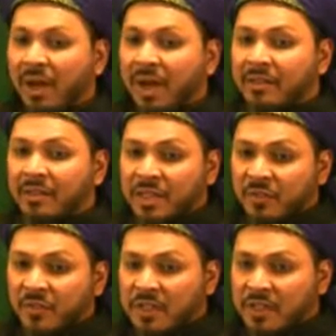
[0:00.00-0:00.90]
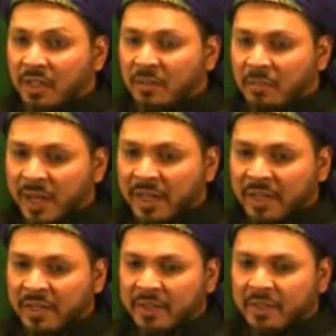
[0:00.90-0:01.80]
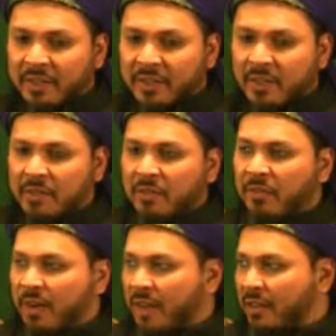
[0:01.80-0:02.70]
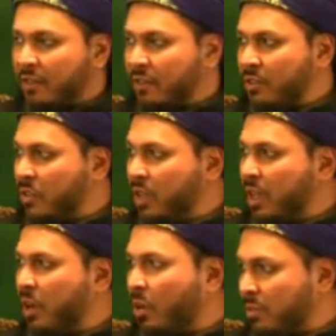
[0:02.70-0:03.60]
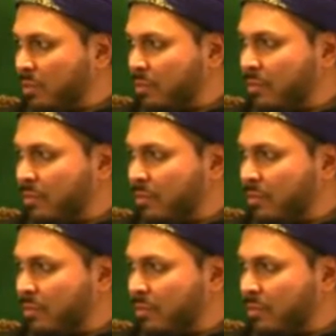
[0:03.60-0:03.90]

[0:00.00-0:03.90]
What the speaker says: But this physical body is a friend to the ego.